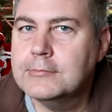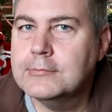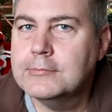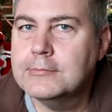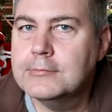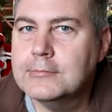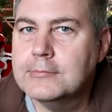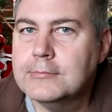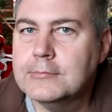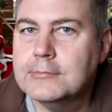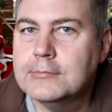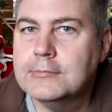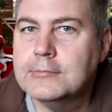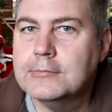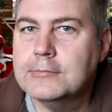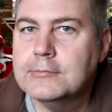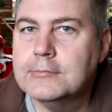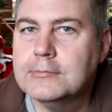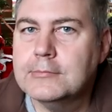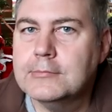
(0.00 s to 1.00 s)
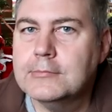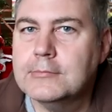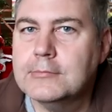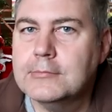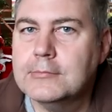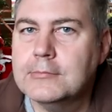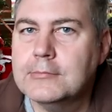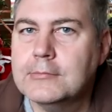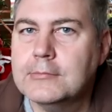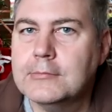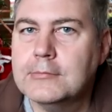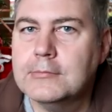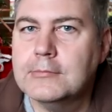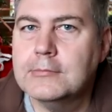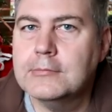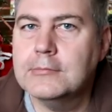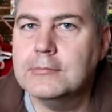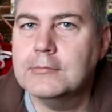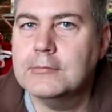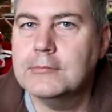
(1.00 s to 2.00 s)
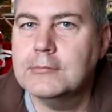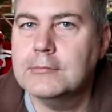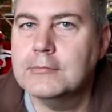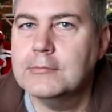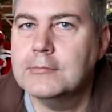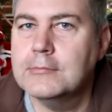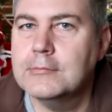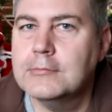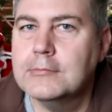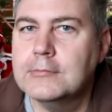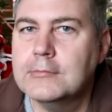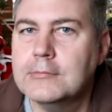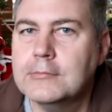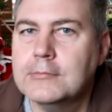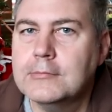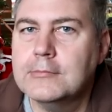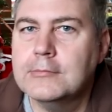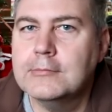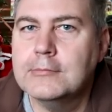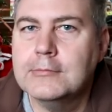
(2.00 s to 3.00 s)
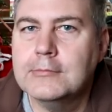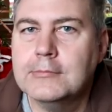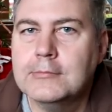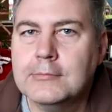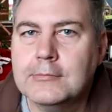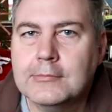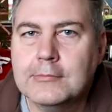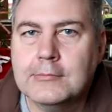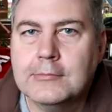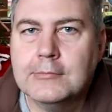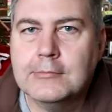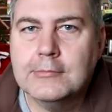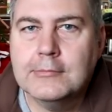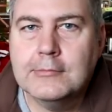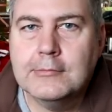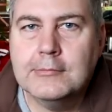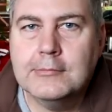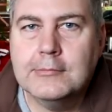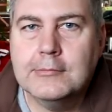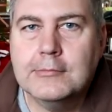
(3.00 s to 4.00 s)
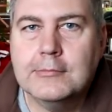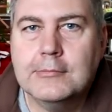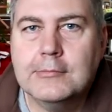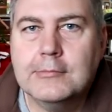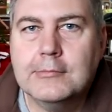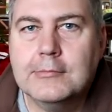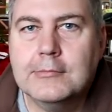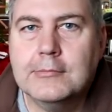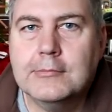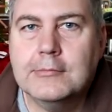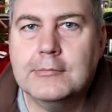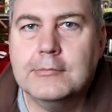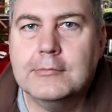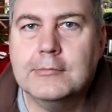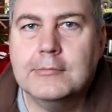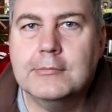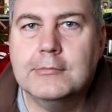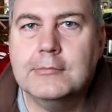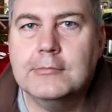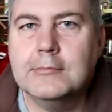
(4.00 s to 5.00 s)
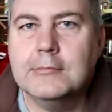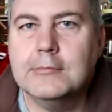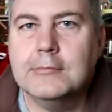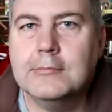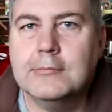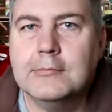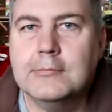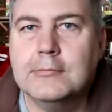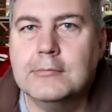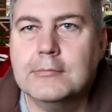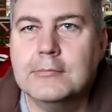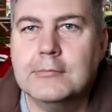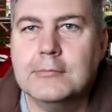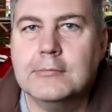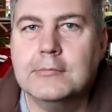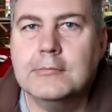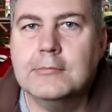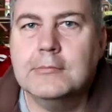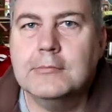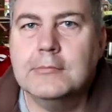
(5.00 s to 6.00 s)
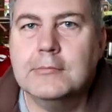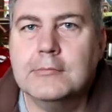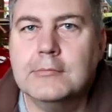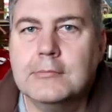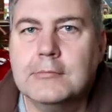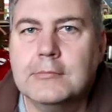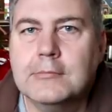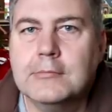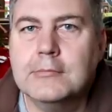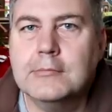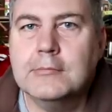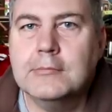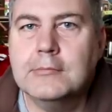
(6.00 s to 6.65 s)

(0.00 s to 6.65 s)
(silent)